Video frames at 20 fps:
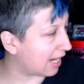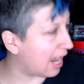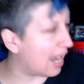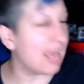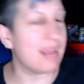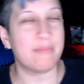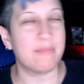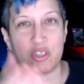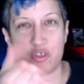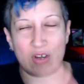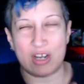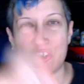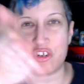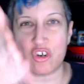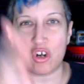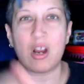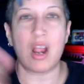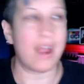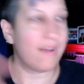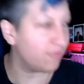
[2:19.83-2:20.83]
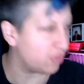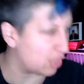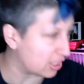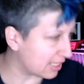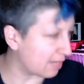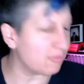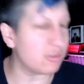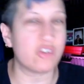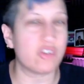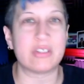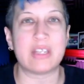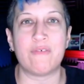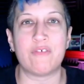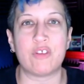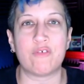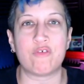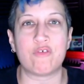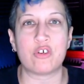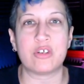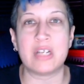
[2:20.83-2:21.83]
So like, hi, I'm a stranger. I've just come to your
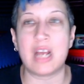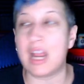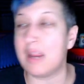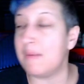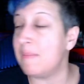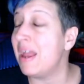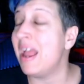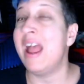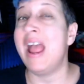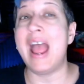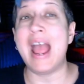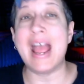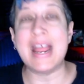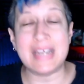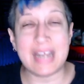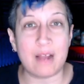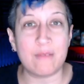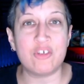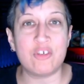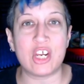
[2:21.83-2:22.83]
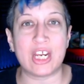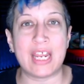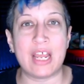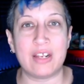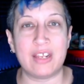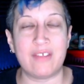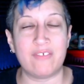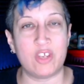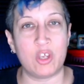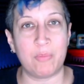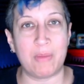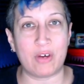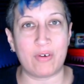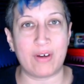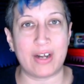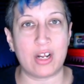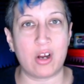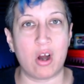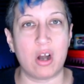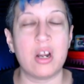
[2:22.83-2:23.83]
site for the first time. And now I'm checking out and giving you
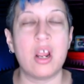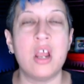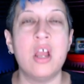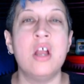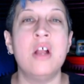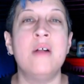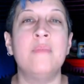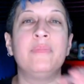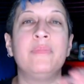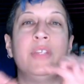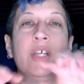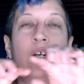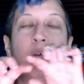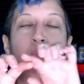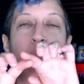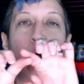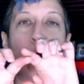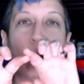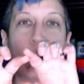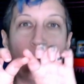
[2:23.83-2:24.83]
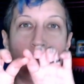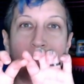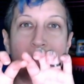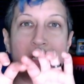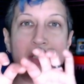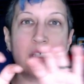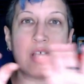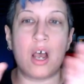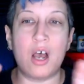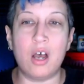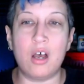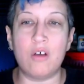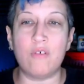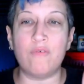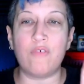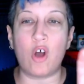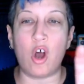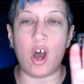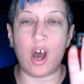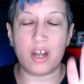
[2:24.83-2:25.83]
my credit card. The purpose
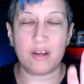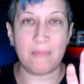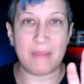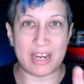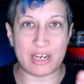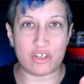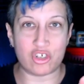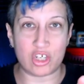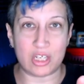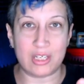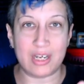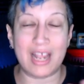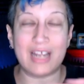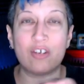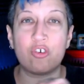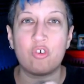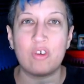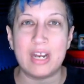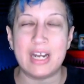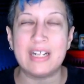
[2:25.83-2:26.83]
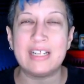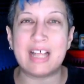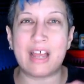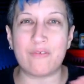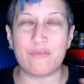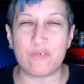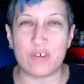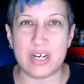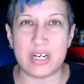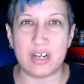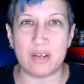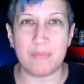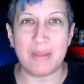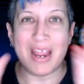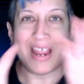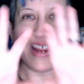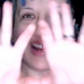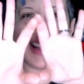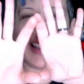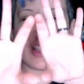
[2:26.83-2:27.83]
of automation and creating that
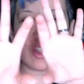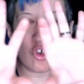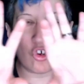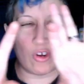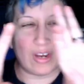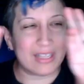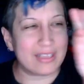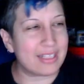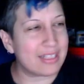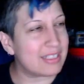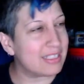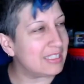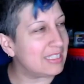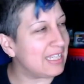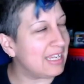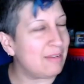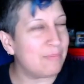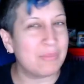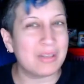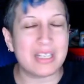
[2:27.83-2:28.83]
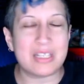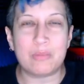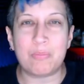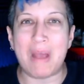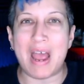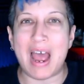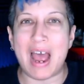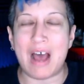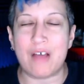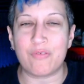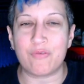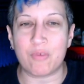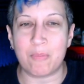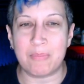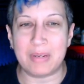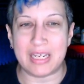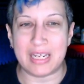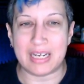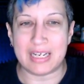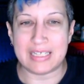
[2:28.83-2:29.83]
freedom is to create this seamless path
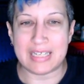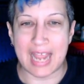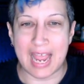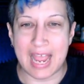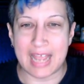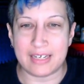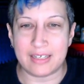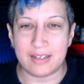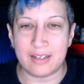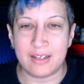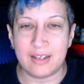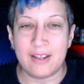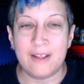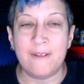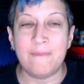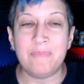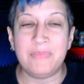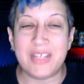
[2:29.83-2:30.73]
from beginning to end.